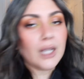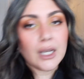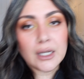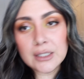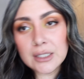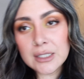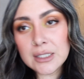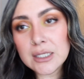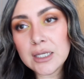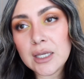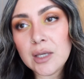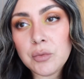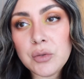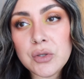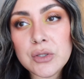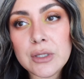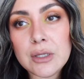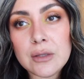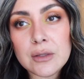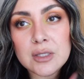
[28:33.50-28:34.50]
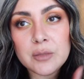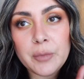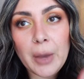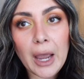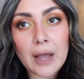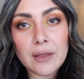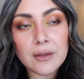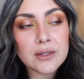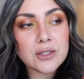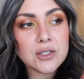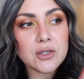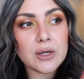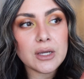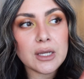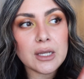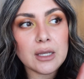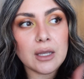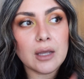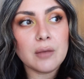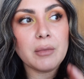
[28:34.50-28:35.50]
I need to keep using this palette so I
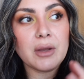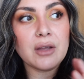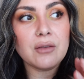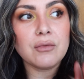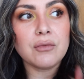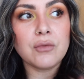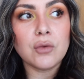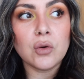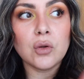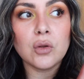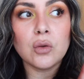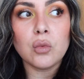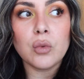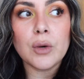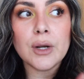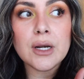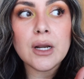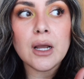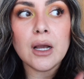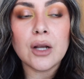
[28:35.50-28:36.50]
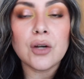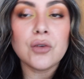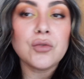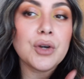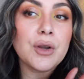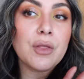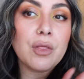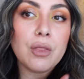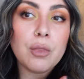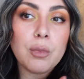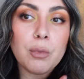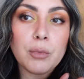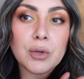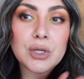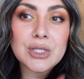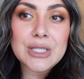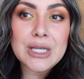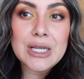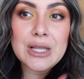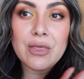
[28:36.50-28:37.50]
can get my full 100%
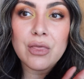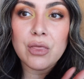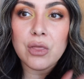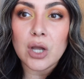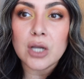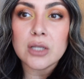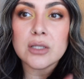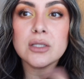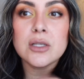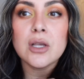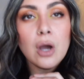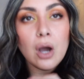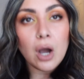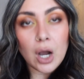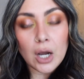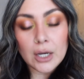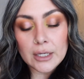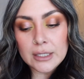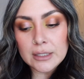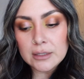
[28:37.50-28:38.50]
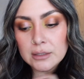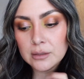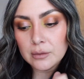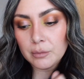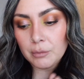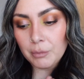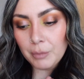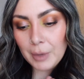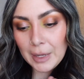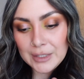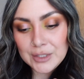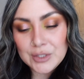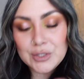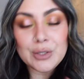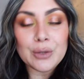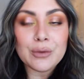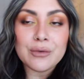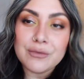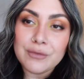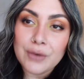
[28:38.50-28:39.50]
thoughts on it, but
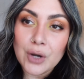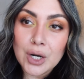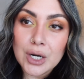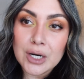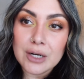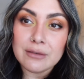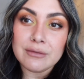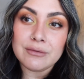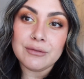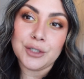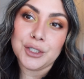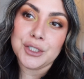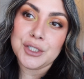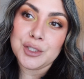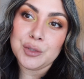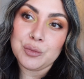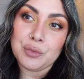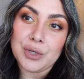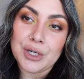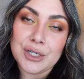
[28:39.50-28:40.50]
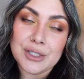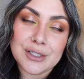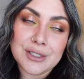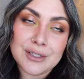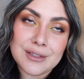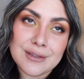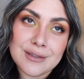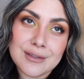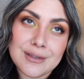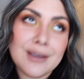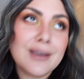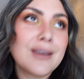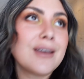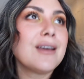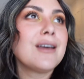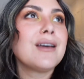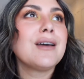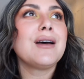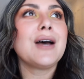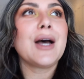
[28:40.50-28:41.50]
so far, first impressions,
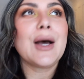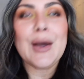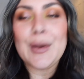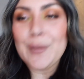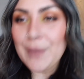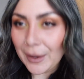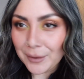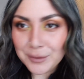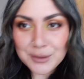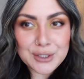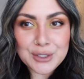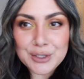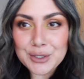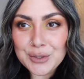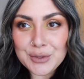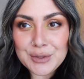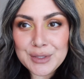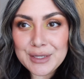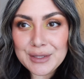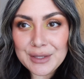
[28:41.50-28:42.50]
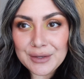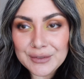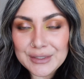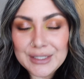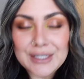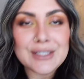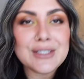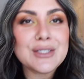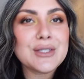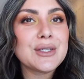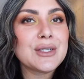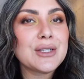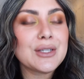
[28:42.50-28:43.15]
I'm absolutely loving it.